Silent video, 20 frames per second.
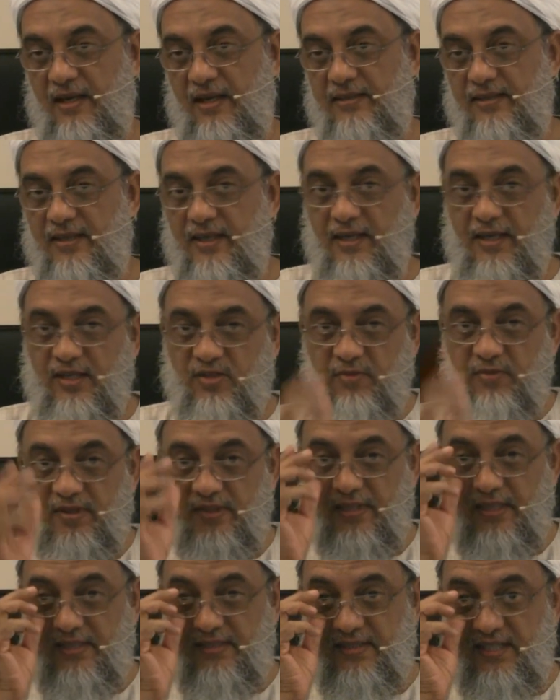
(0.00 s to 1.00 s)
And then Allah
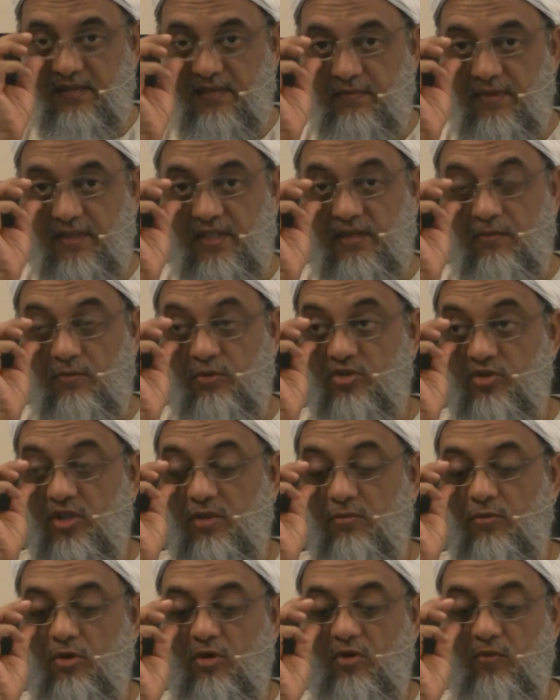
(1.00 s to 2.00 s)
subhanahu wa ta'ala says, but the
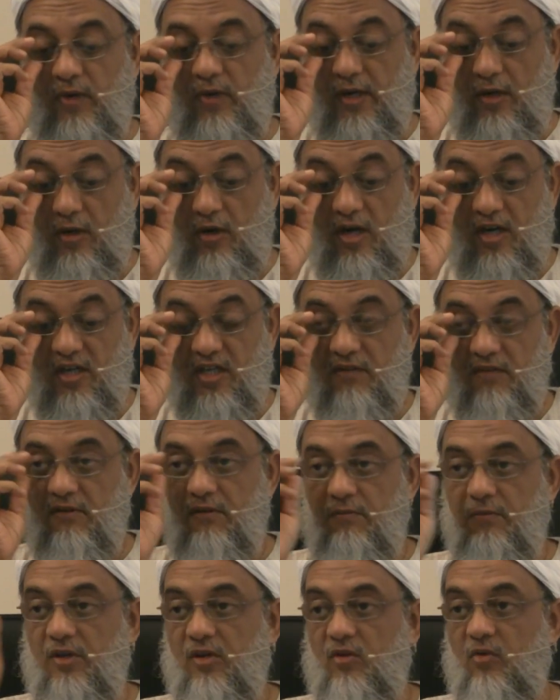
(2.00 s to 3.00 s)
mujrimun will not
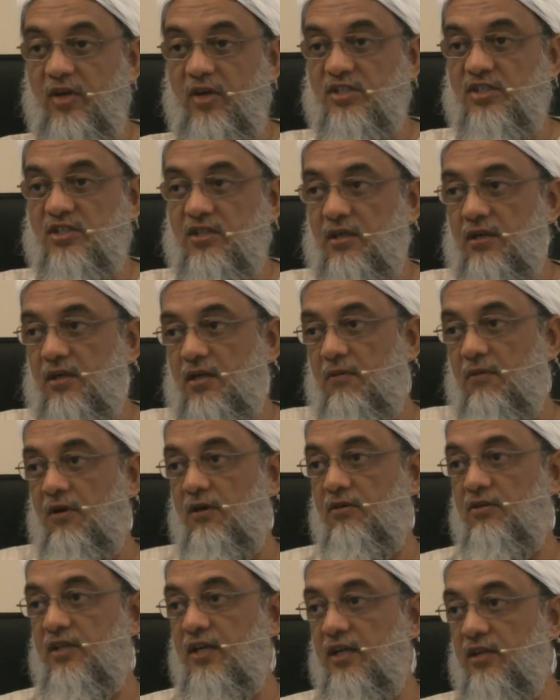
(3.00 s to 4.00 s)
even be questioned
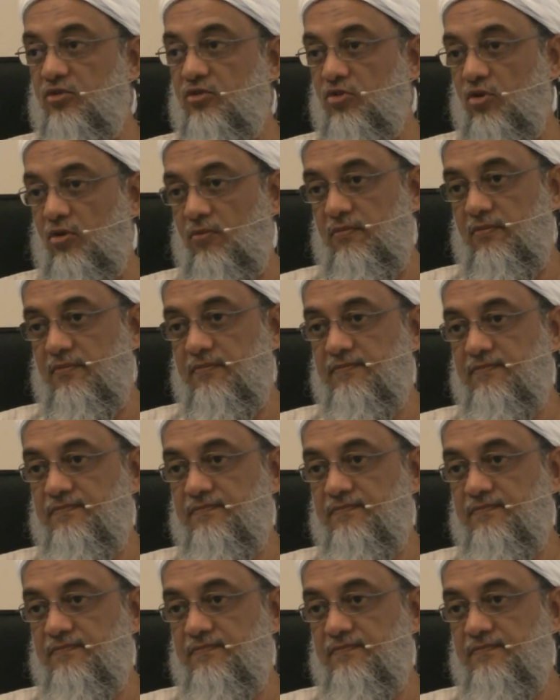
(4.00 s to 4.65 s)
about their jurm.